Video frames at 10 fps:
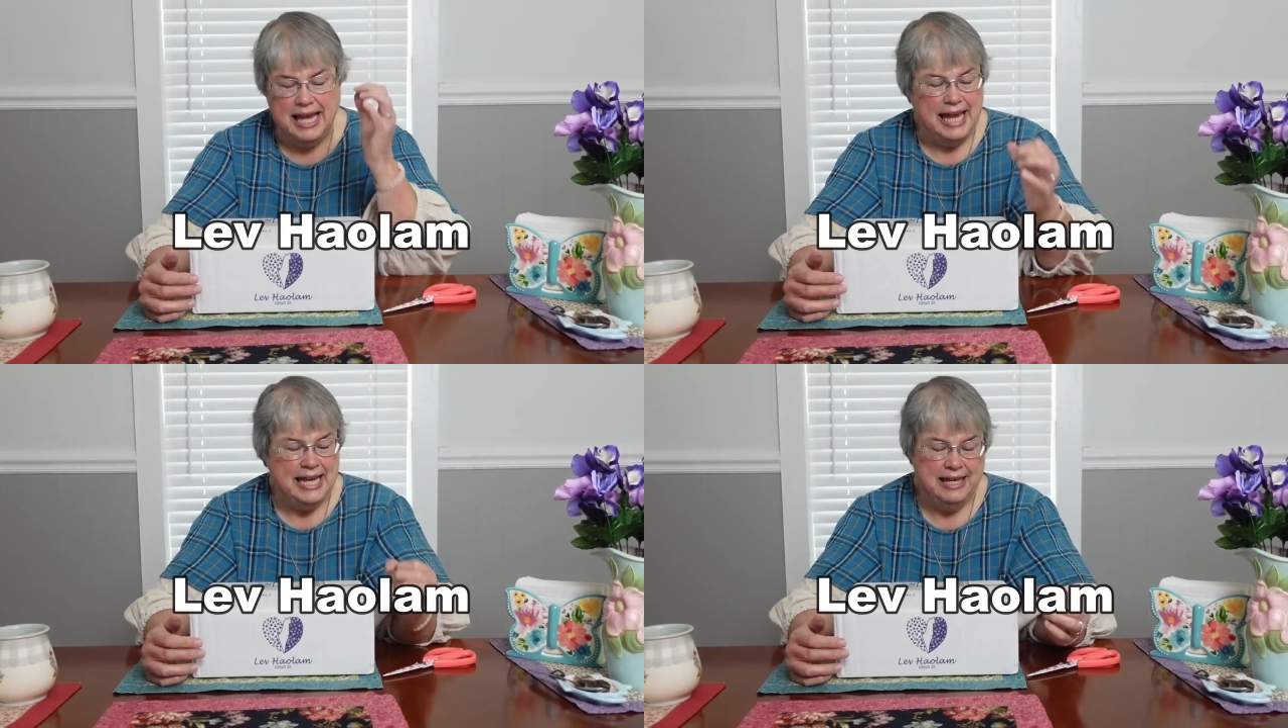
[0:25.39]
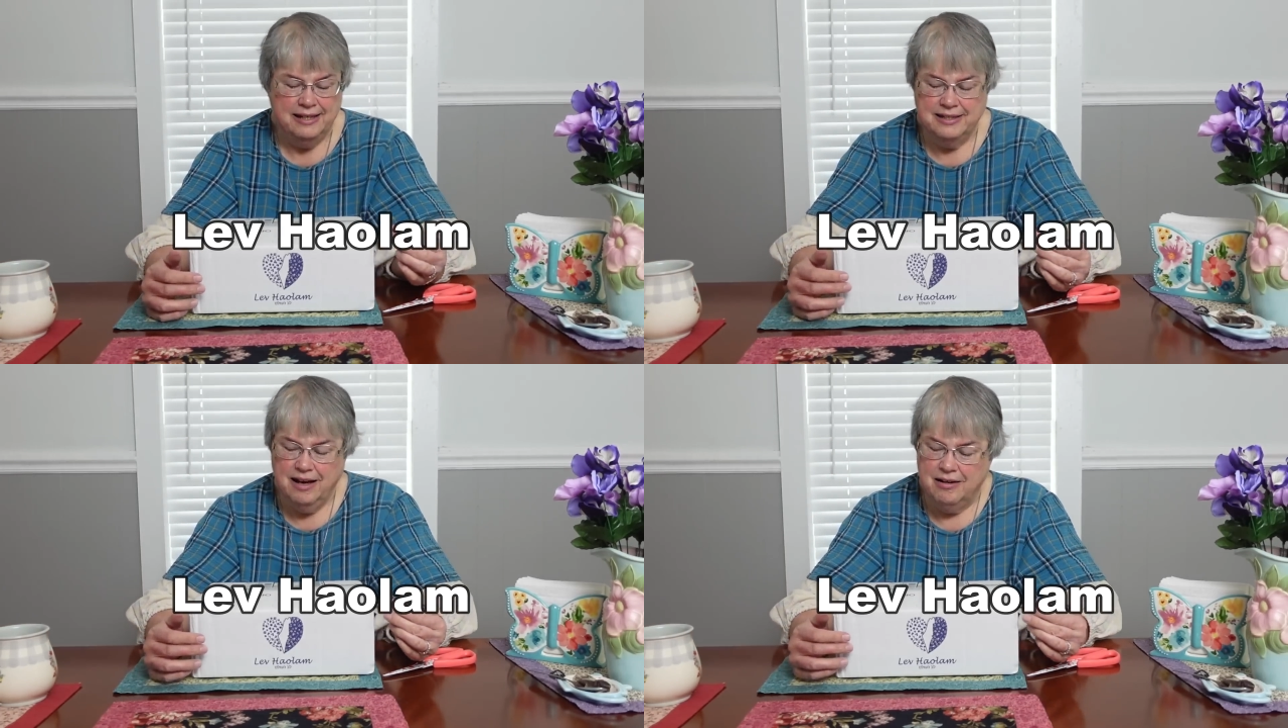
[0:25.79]

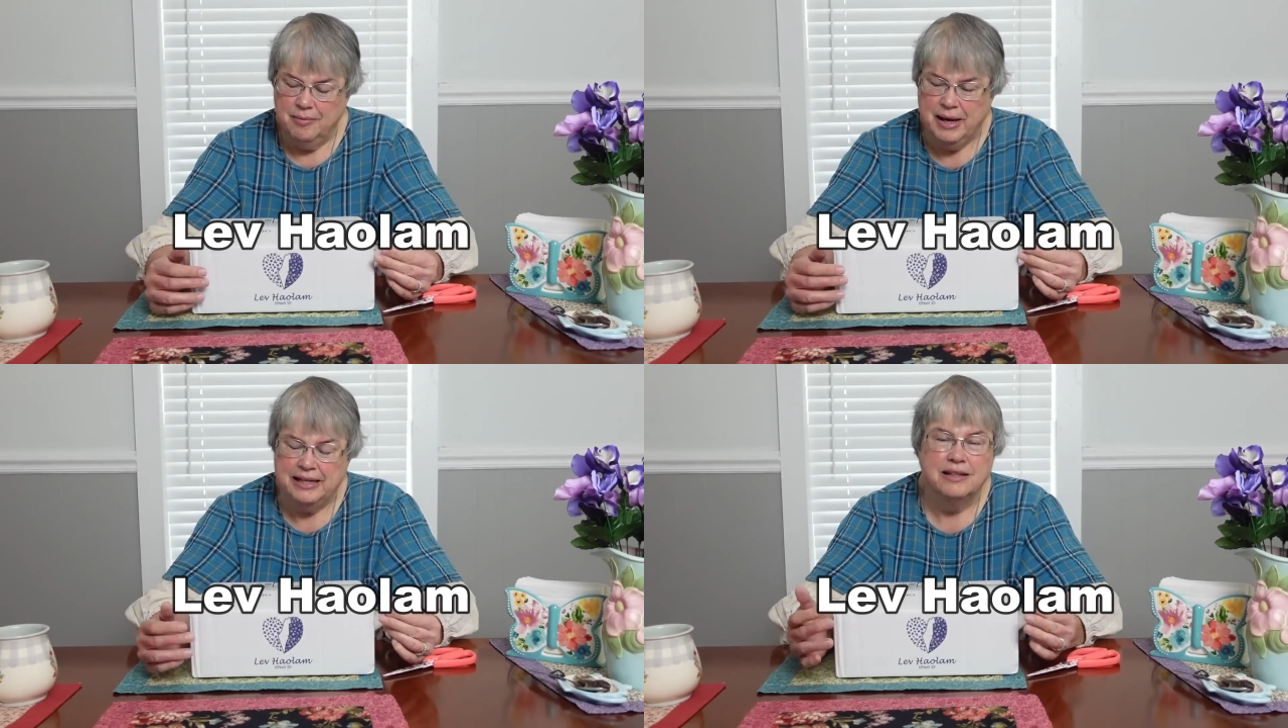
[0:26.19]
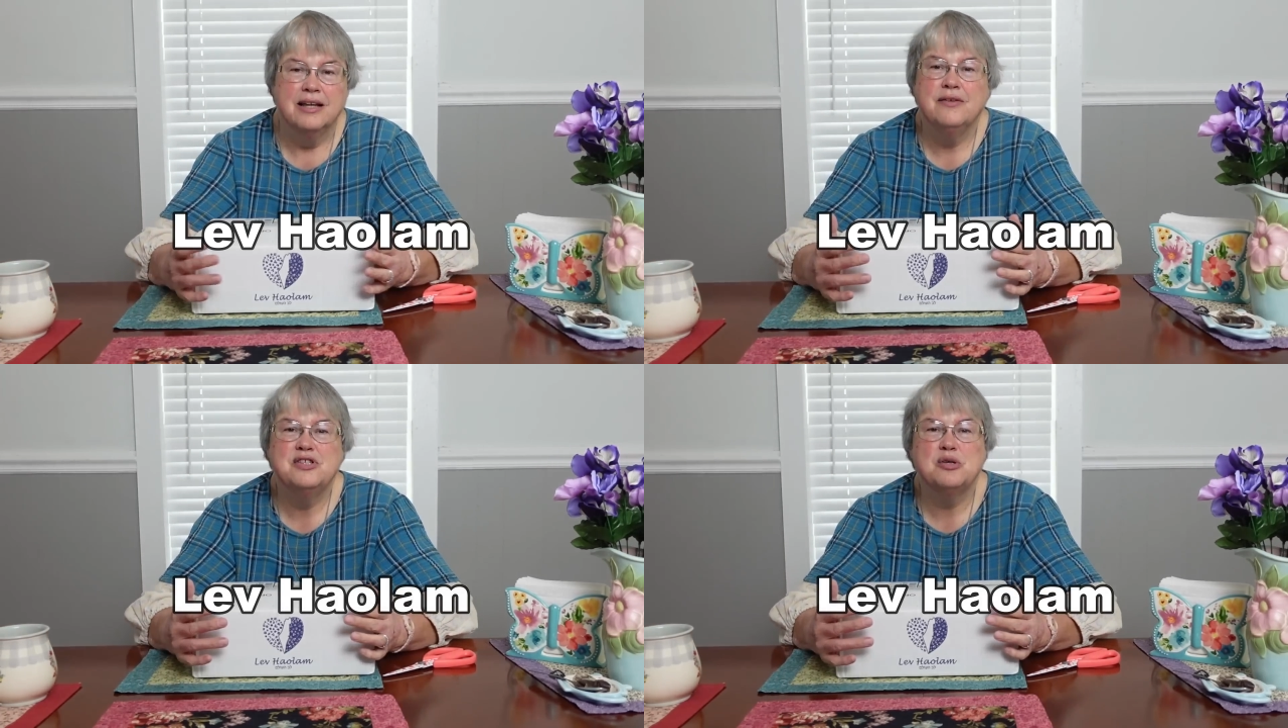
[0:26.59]
and um, I
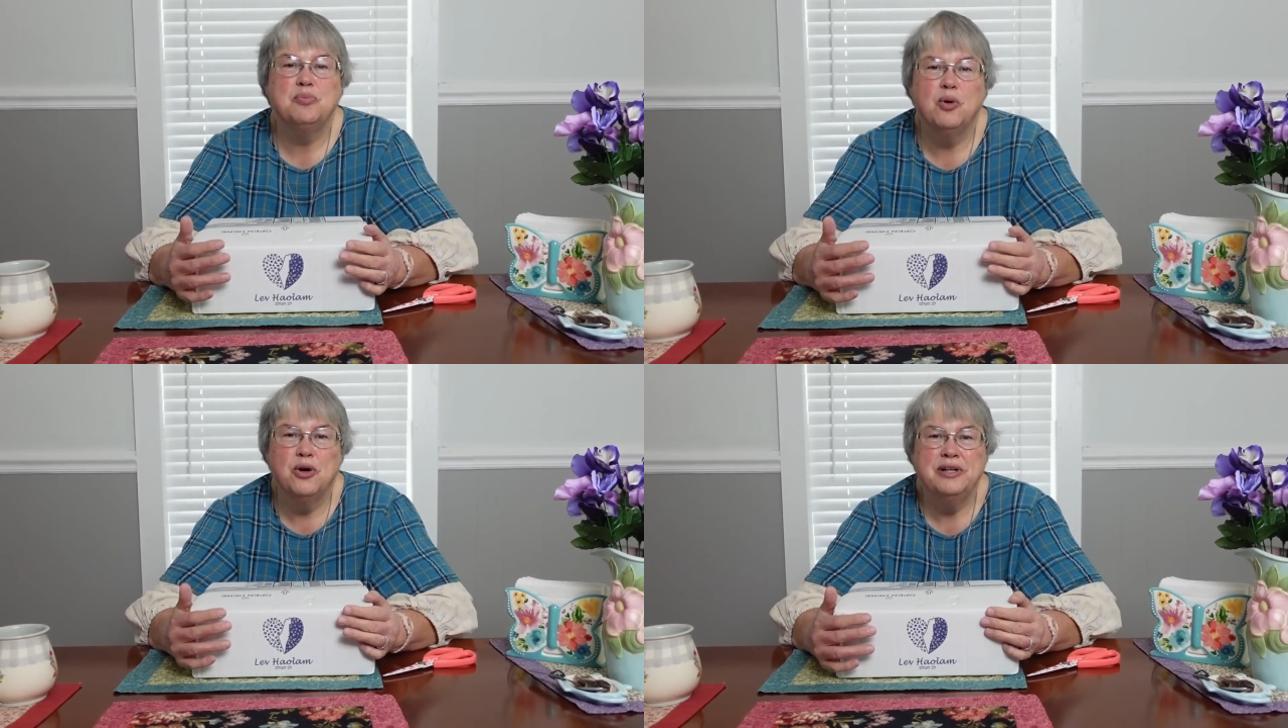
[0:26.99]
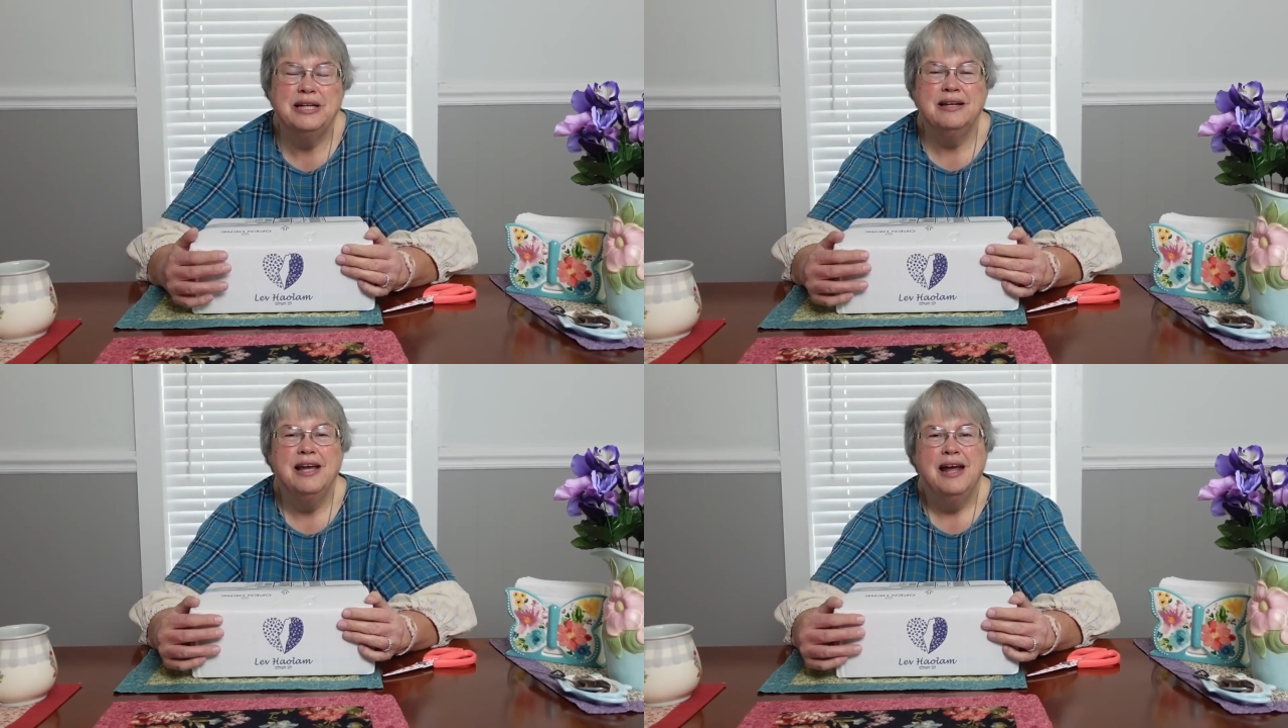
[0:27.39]
love
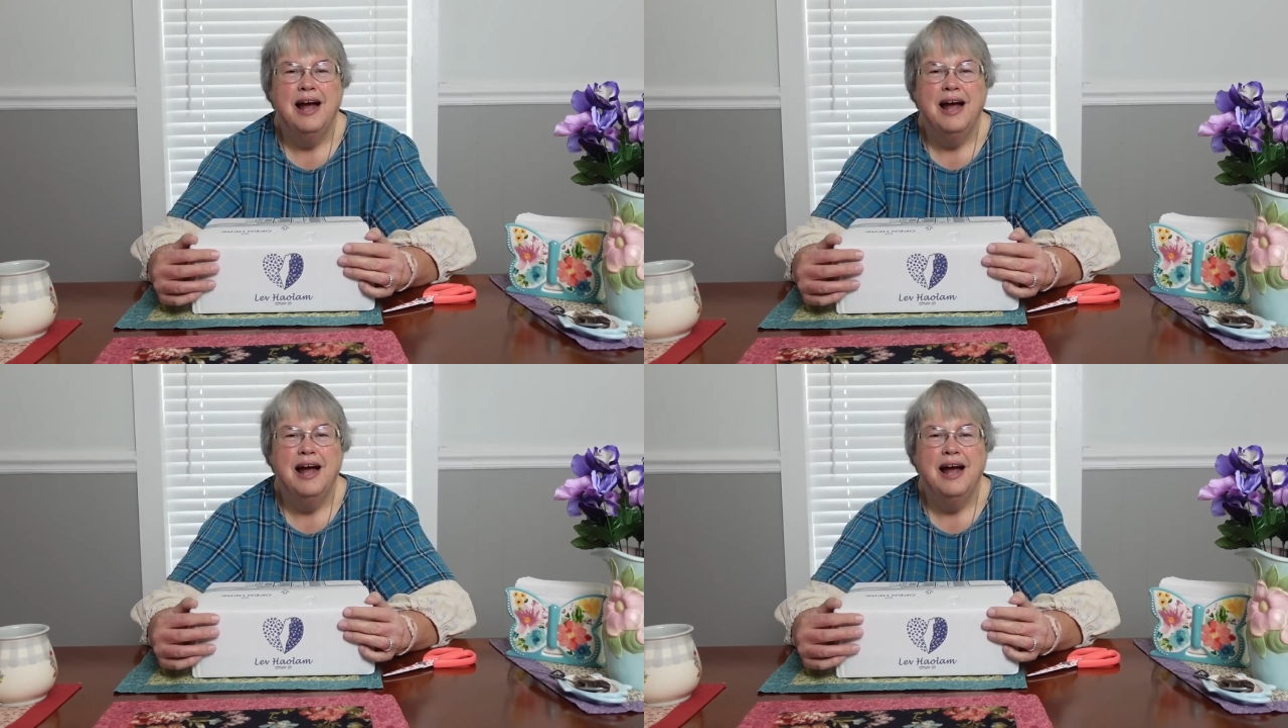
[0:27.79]
supporting